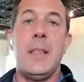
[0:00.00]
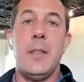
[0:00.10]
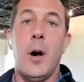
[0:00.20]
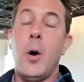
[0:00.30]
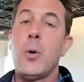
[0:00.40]

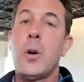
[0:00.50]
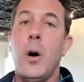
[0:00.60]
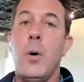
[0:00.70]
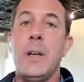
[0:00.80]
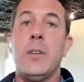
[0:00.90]
And the whole
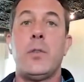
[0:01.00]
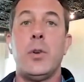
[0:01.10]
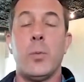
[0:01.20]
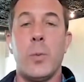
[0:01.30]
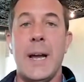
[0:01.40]
goal is
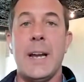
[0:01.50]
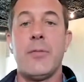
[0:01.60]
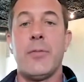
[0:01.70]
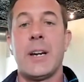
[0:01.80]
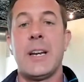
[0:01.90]
to rank
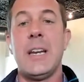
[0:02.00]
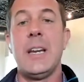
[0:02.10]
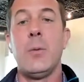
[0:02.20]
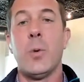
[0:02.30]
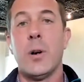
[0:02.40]
for
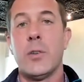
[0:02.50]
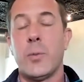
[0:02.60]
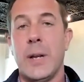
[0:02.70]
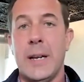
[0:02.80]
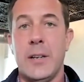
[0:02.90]

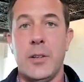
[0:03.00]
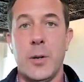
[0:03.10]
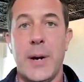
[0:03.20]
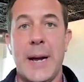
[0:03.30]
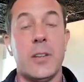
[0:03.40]
keywords related to
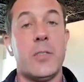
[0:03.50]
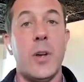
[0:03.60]
your practice.